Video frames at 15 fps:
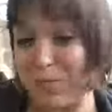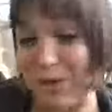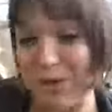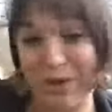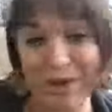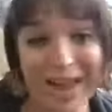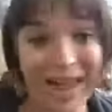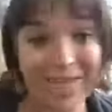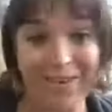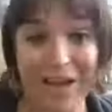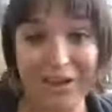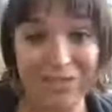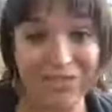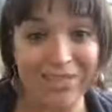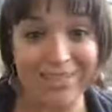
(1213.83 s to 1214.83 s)
But it's better to have
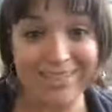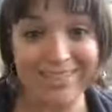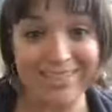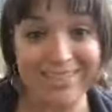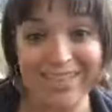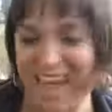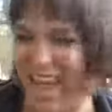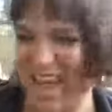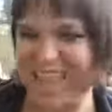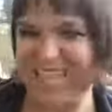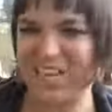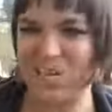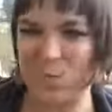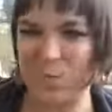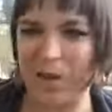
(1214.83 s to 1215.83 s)
it out there,
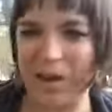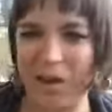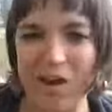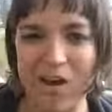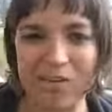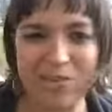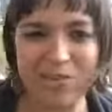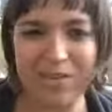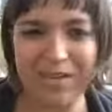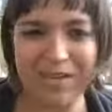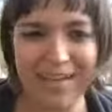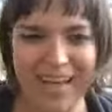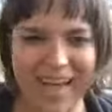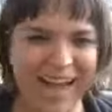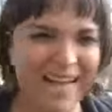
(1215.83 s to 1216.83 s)
and they do pay off.
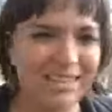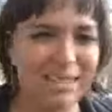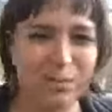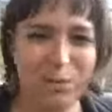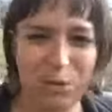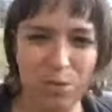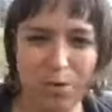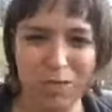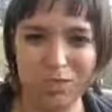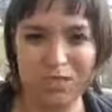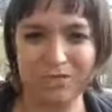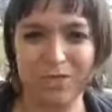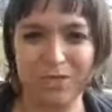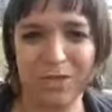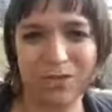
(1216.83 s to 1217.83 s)
I had someone who
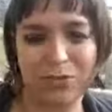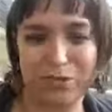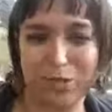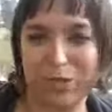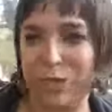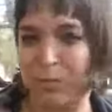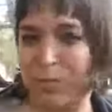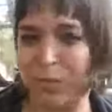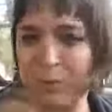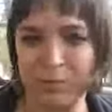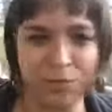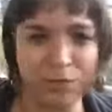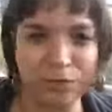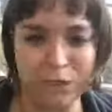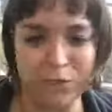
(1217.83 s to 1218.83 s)
watched these videos for 6 months
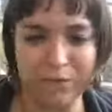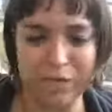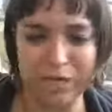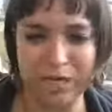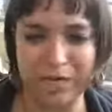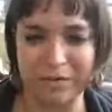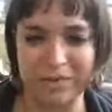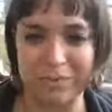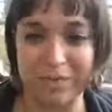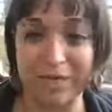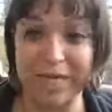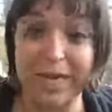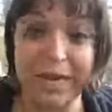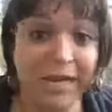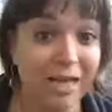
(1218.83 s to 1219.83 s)
before she reached out to
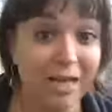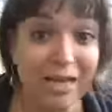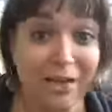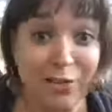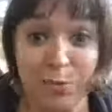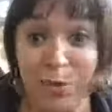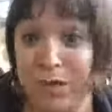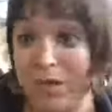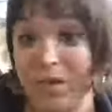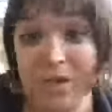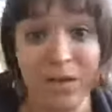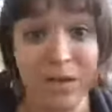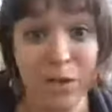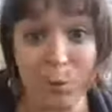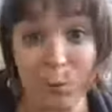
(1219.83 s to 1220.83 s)
me. Guess what?
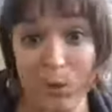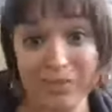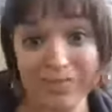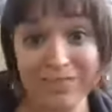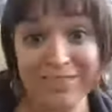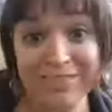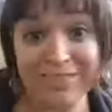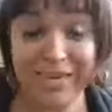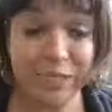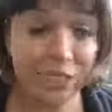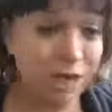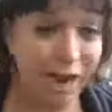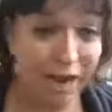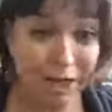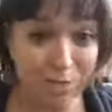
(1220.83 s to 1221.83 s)
It worked,
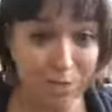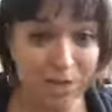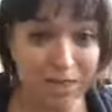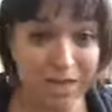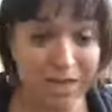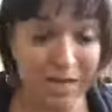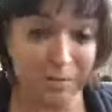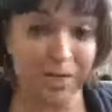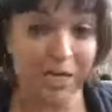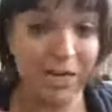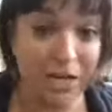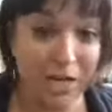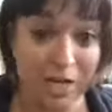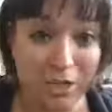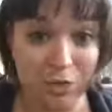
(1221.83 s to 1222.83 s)
and she hires me all the time.
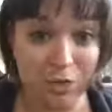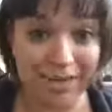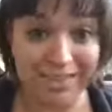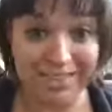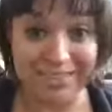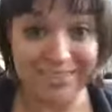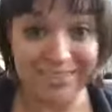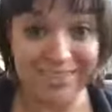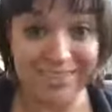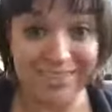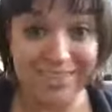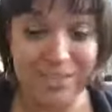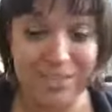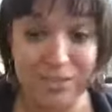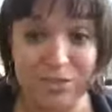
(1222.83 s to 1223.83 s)
It's great.
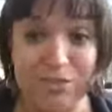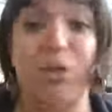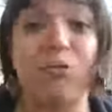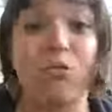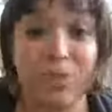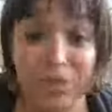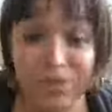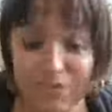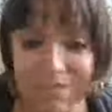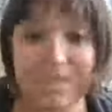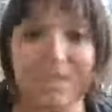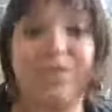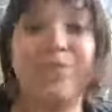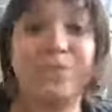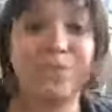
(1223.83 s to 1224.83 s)
So this
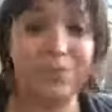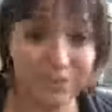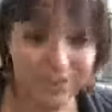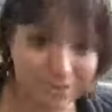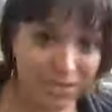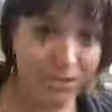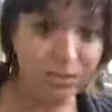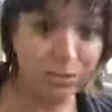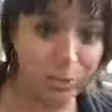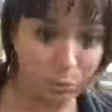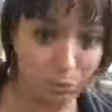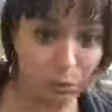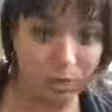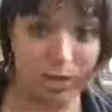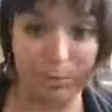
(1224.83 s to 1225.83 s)
stuff
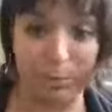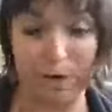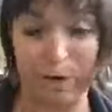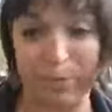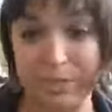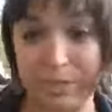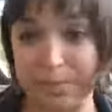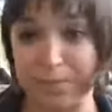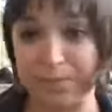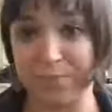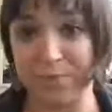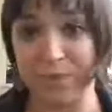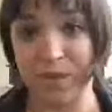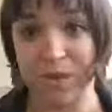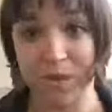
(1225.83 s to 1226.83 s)
does work, I promise.